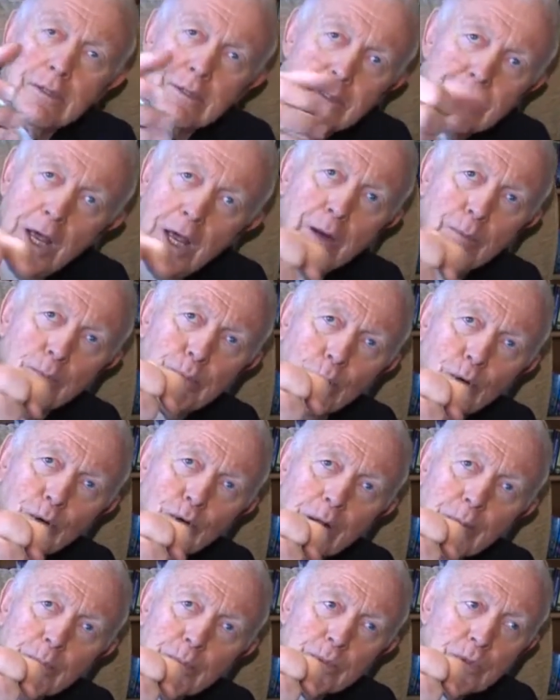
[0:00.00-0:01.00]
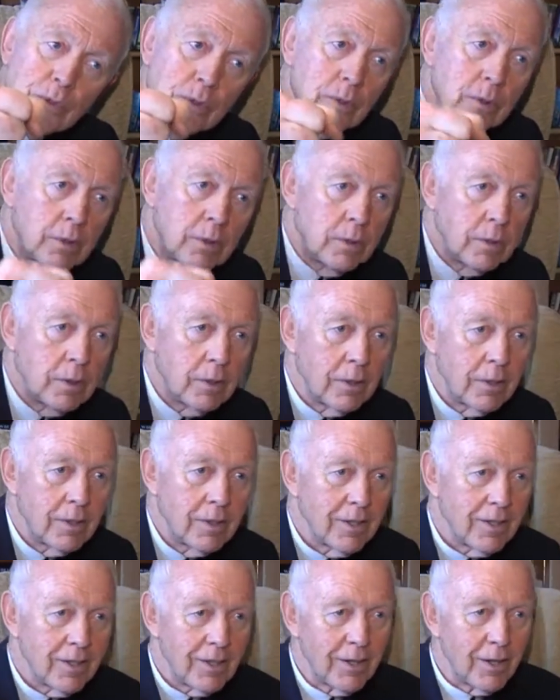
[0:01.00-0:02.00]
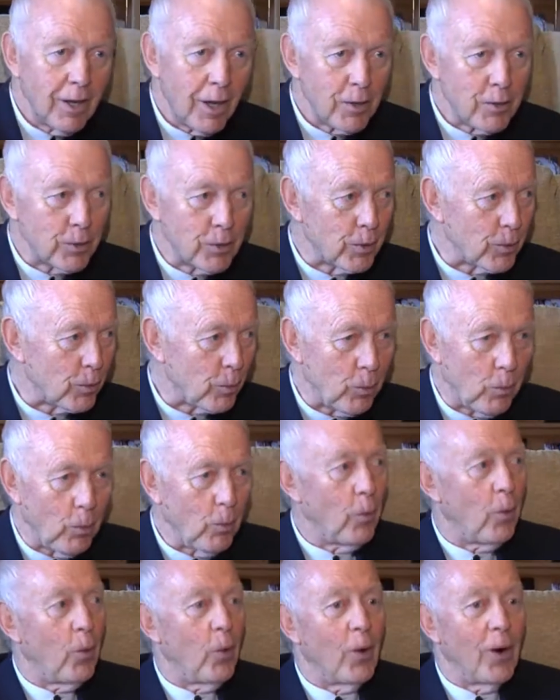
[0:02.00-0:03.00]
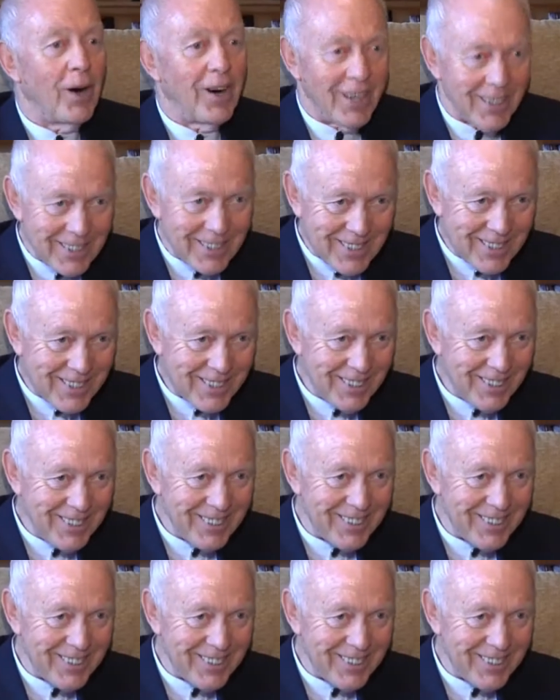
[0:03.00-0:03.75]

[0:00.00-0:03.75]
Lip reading: 10 programs. And I thought, what?